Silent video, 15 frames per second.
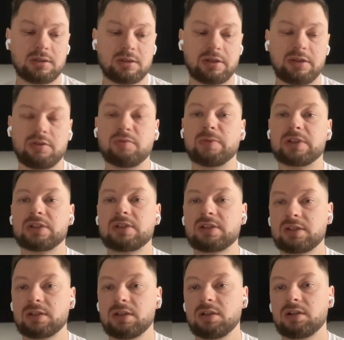
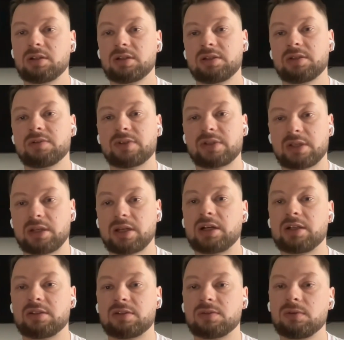humans who use
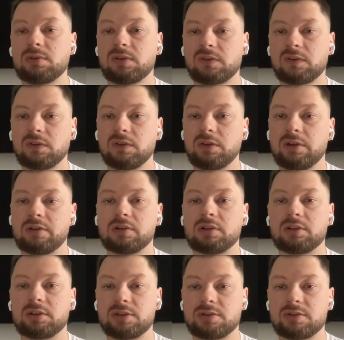AI tools in
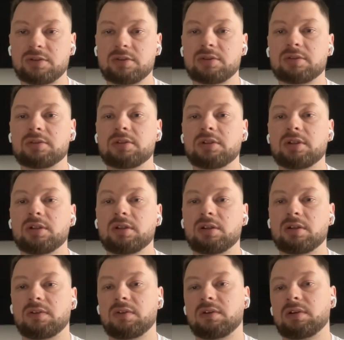order to do
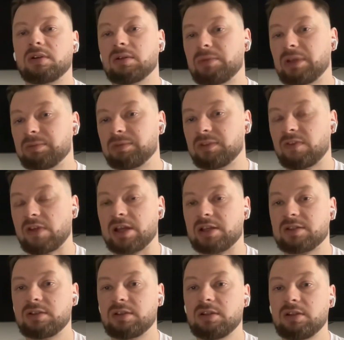maybe
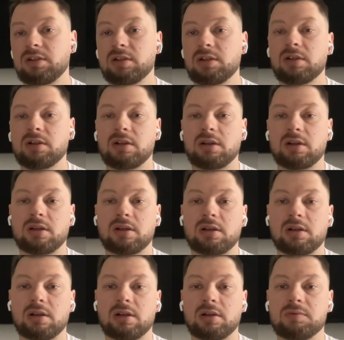faster
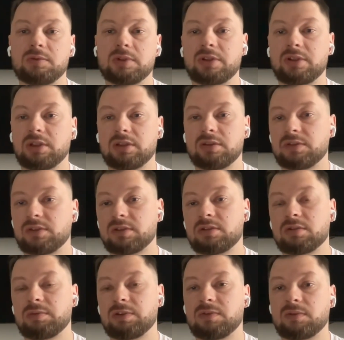what they used to
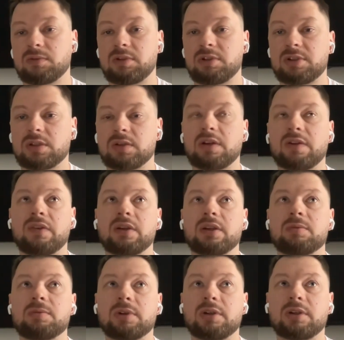do before. So I
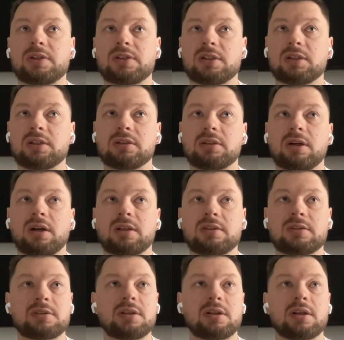think we're still
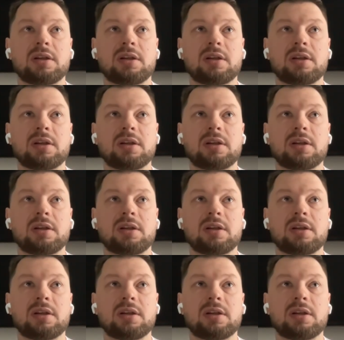not